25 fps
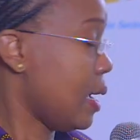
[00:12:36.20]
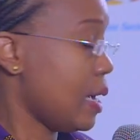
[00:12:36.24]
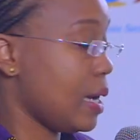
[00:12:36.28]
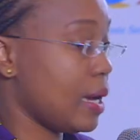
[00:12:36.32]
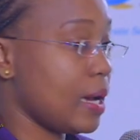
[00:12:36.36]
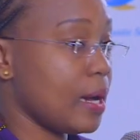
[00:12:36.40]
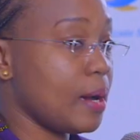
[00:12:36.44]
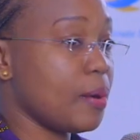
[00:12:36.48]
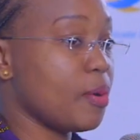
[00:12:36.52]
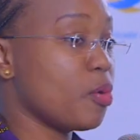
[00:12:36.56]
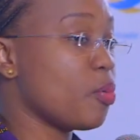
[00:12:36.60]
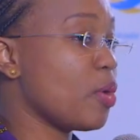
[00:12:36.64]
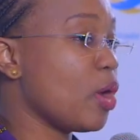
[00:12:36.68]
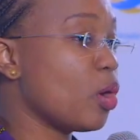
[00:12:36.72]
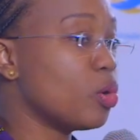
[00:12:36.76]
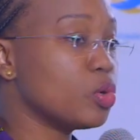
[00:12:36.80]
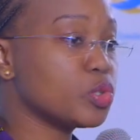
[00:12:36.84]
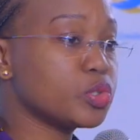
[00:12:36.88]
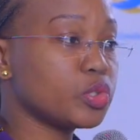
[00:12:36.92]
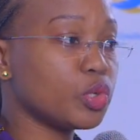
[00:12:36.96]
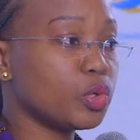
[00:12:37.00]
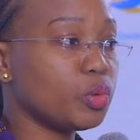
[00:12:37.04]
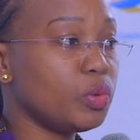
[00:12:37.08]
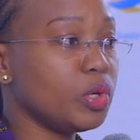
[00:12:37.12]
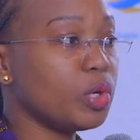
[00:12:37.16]
We are
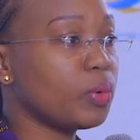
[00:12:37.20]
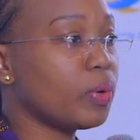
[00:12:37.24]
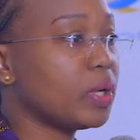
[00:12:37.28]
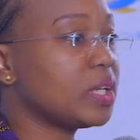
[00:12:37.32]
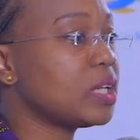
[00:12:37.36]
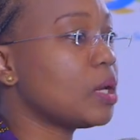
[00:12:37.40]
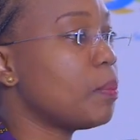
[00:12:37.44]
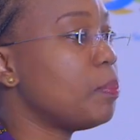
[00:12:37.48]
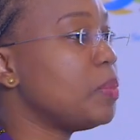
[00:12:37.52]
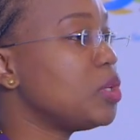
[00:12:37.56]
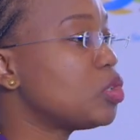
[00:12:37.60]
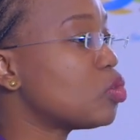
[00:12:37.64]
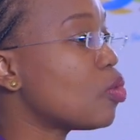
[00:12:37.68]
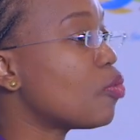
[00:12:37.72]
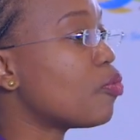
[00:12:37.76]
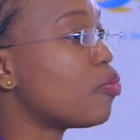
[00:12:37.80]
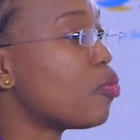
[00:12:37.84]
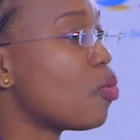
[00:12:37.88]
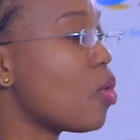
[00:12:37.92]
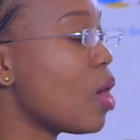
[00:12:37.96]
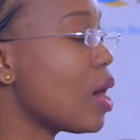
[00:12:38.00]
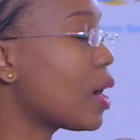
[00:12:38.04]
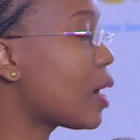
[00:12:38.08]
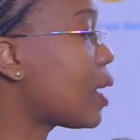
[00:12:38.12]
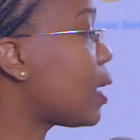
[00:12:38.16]
also doing quite a bit of
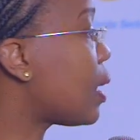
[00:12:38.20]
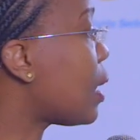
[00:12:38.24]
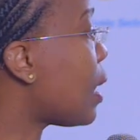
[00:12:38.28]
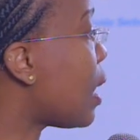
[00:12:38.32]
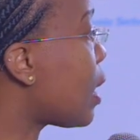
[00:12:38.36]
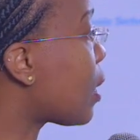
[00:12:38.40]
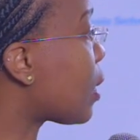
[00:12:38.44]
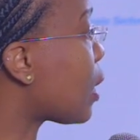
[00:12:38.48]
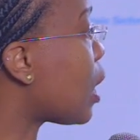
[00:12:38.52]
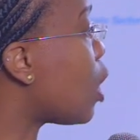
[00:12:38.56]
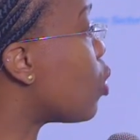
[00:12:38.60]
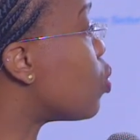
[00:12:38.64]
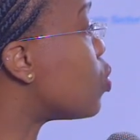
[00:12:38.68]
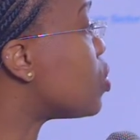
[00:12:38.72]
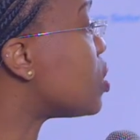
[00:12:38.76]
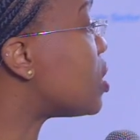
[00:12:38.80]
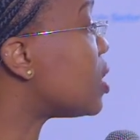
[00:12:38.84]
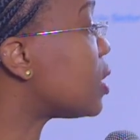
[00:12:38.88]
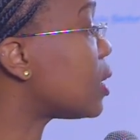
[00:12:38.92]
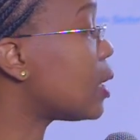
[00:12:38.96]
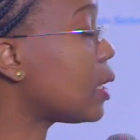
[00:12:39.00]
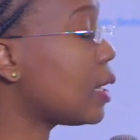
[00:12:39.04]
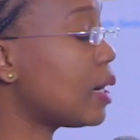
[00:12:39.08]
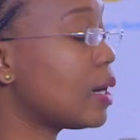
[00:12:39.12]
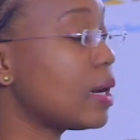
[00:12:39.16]
work around
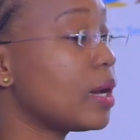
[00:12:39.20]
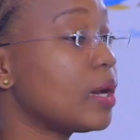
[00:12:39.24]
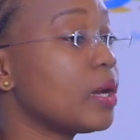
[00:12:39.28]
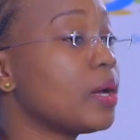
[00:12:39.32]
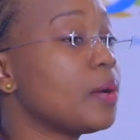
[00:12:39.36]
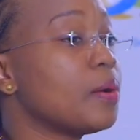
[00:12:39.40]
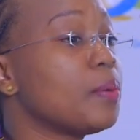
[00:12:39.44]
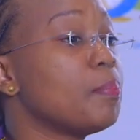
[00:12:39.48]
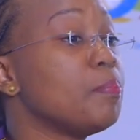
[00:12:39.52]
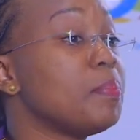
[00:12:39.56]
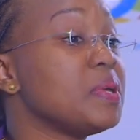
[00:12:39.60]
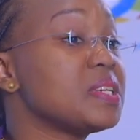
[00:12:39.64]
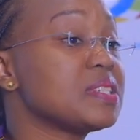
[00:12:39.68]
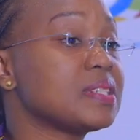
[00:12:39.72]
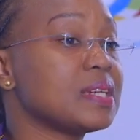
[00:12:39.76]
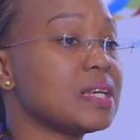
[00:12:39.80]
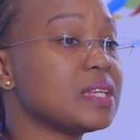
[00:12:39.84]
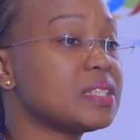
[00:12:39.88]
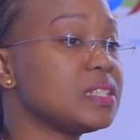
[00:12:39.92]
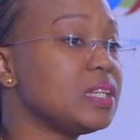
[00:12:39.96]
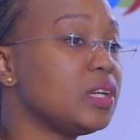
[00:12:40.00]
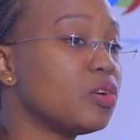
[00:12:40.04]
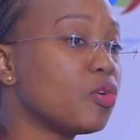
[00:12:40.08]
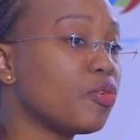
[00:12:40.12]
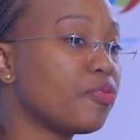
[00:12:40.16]

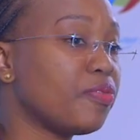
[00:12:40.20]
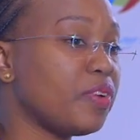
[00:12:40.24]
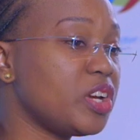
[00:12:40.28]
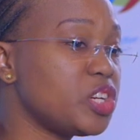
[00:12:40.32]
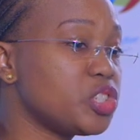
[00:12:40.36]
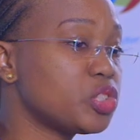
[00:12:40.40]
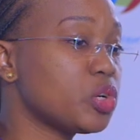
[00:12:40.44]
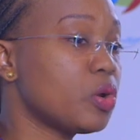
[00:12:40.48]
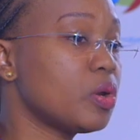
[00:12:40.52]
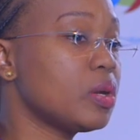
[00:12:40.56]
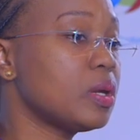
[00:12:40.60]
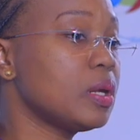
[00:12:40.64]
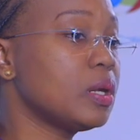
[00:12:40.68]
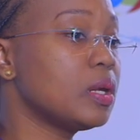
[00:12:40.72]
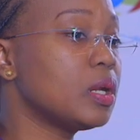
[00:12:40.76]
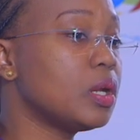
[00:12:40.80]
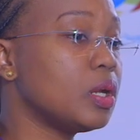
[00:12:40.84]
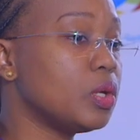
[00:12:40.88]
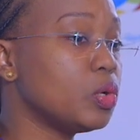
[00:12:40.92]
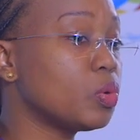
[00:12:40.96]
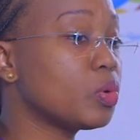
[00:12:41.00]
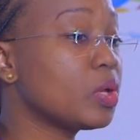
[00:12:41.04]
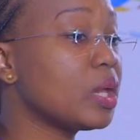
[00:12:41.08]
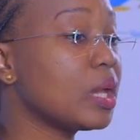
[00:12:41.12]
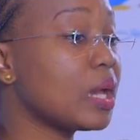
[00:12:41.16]
business innovation,
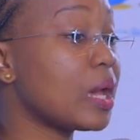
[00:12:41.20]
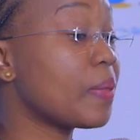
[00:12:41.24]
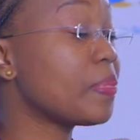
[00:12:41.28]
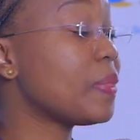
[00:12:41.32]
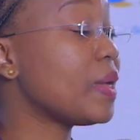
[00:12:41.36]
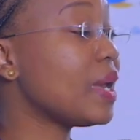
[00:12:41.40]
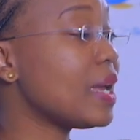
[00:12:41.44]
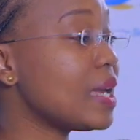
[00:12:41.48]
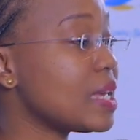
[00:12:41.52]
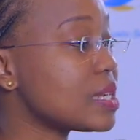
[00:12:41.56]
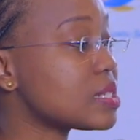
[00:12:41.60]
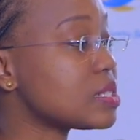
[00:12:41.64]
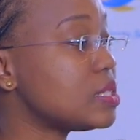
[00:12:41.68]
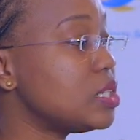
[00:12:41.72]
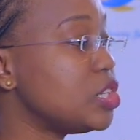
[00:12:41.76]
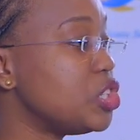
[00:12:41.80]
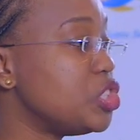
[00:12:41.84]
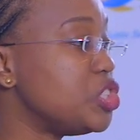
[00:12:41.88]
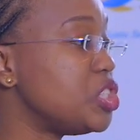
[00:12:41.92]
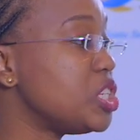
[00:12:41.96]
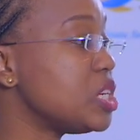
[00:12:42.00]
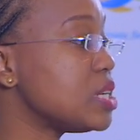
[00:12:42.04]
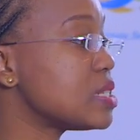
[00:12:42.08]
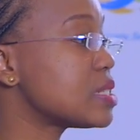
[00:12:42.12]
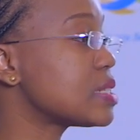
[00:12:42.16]
looking at the
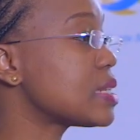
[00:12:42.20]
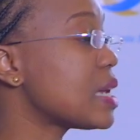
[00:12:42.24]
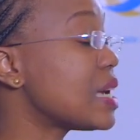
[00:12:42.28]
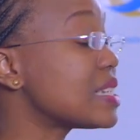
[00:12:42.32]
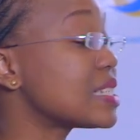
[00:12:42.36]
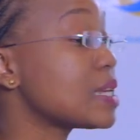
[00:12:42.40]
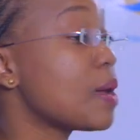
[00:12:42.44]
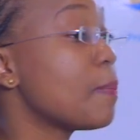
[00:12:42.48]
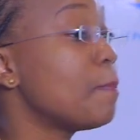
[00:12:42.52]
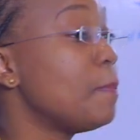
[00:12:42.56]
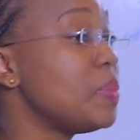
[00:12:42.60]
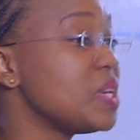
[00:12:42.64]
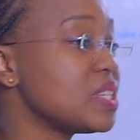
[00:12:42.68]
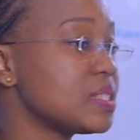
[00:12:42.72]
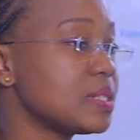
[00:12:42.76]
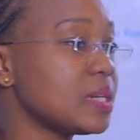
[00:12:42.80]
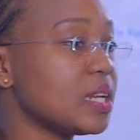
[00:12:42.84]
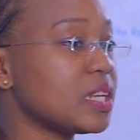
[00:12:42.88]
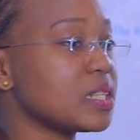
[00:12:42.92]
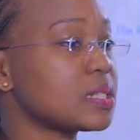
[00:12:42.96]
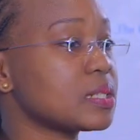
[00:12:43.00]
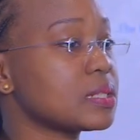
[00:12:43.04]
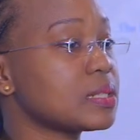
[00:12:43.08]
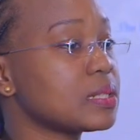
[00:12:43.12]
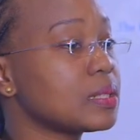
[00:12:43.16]
SDGs as a
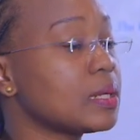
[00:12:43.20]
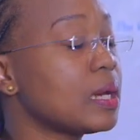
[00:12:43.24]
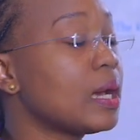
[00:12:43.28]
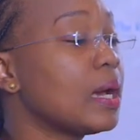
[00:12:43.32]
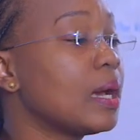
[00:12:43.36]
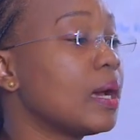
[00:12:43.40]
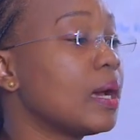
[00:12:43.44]
business